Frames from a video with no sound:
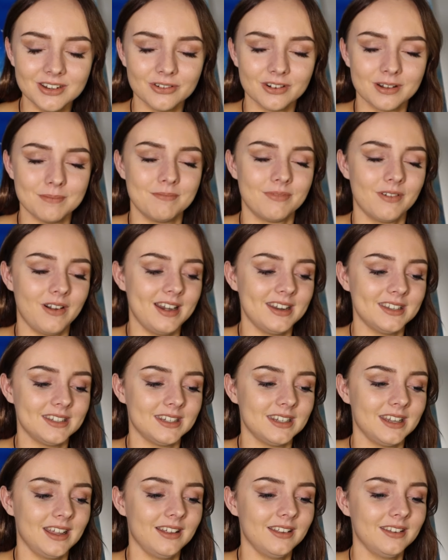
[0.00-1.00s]
You're
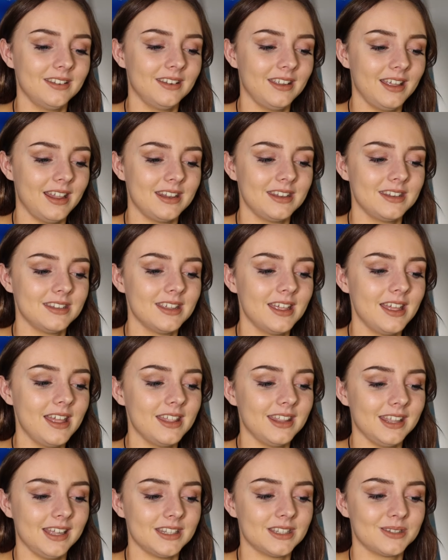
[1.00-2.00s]
embracing it. And
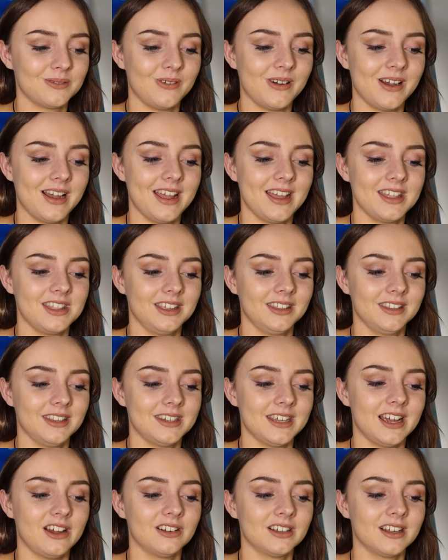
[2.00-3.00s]
that's why I think the
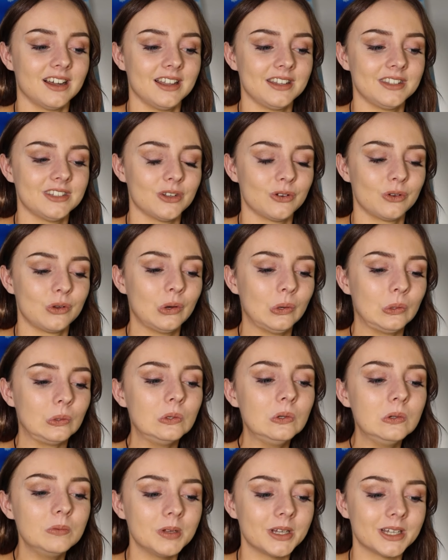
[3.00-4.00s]
Tower card's so
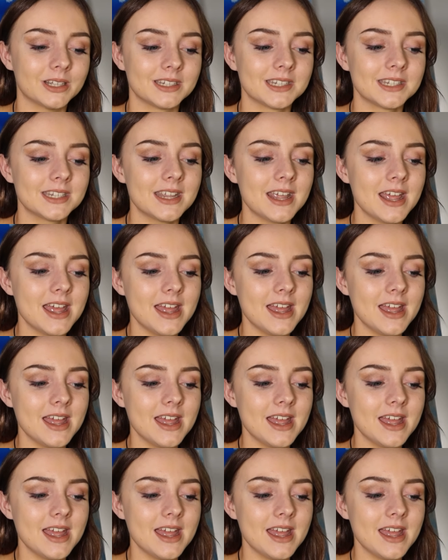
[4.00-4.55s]
cool, because